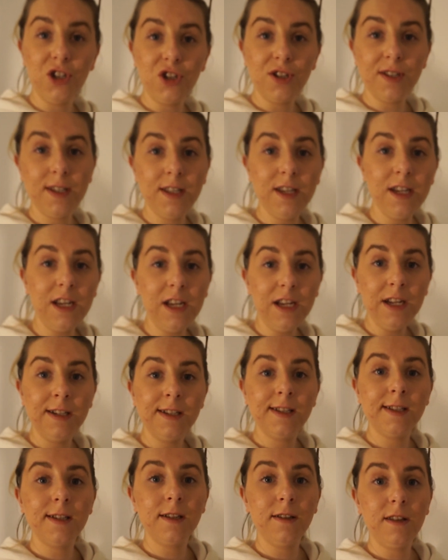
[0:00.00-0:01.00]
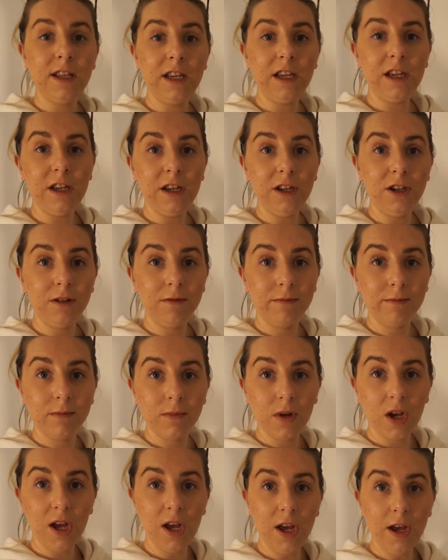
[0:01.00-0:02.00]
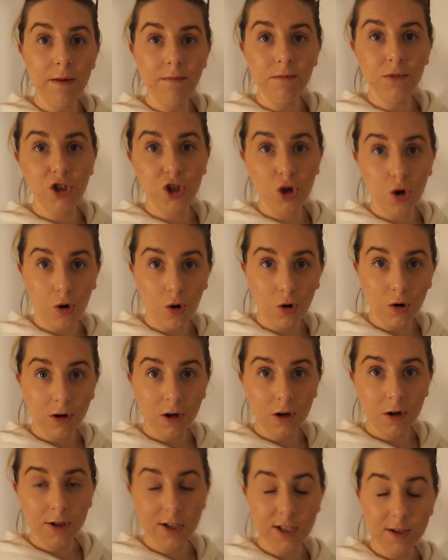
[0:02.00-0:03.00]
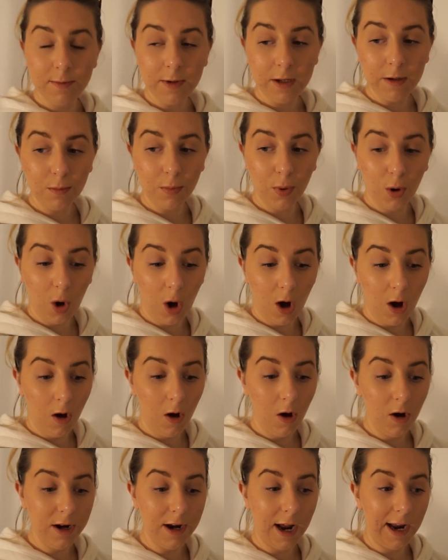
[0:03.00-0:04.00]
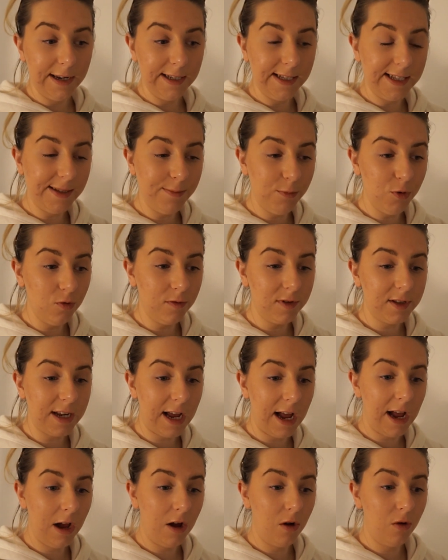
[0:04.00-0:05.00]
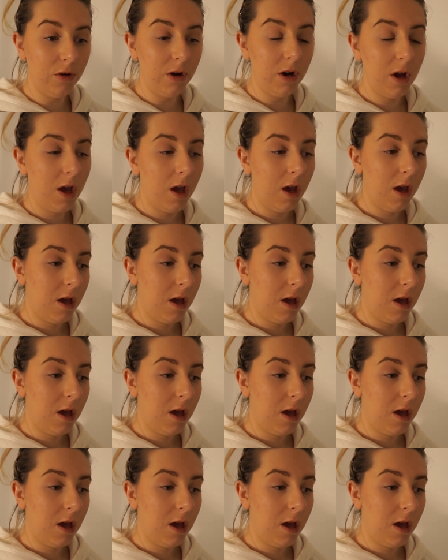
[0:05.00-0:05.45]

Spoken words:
just needs the chalk to be put on and smoothed down,